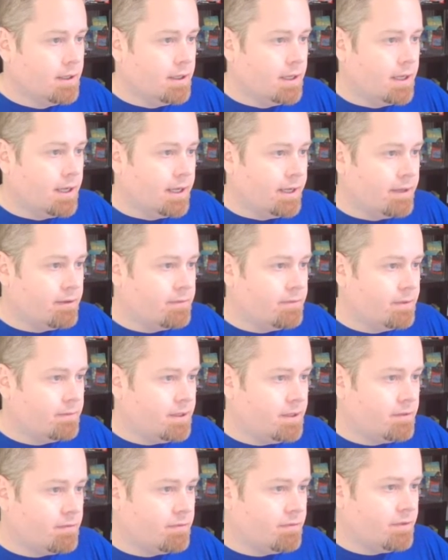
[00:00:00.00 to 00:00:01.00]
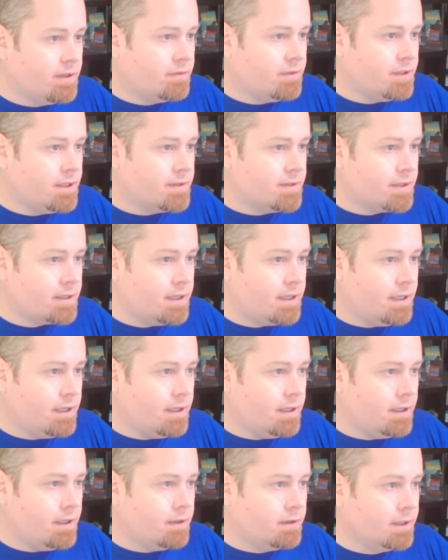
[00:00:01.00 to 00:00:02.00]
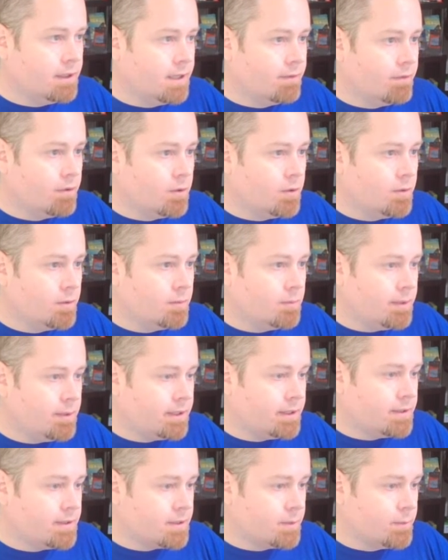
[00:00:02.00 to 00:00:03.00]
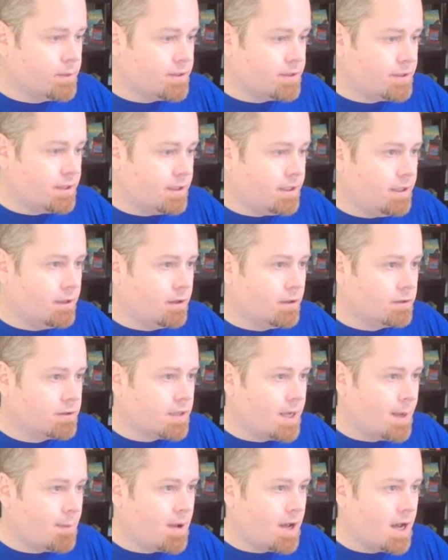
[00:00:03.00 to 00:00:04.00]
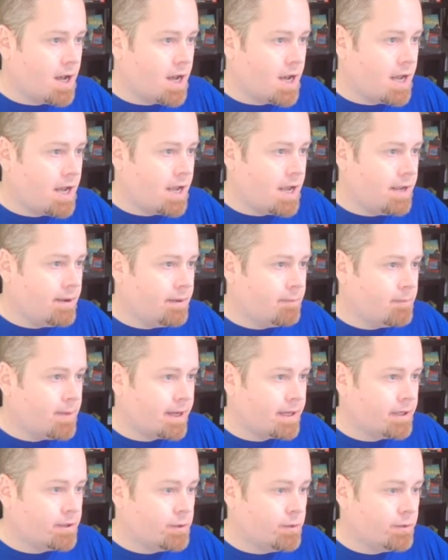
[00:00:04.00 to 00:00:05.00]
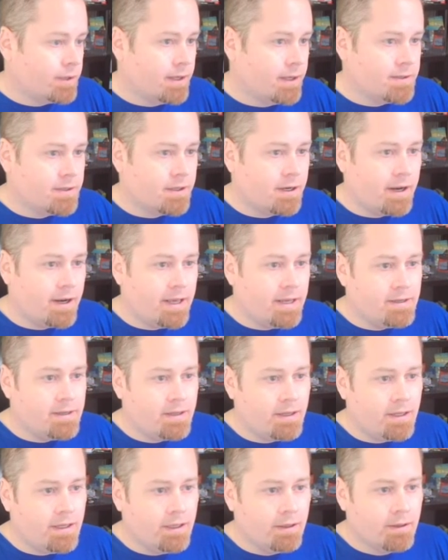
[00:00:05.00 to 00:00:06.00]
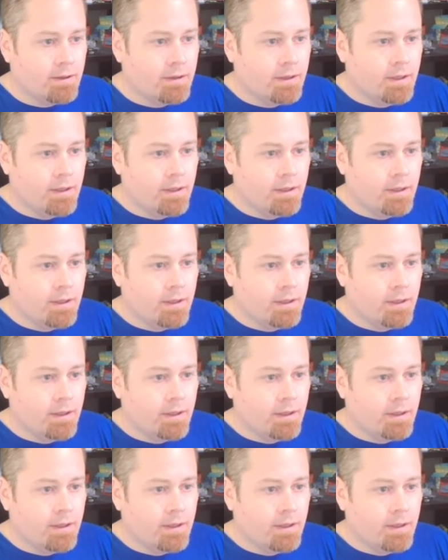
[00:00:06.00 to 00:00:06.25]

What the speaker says: And 1550 is a key level because it was the all-time high back in 2018.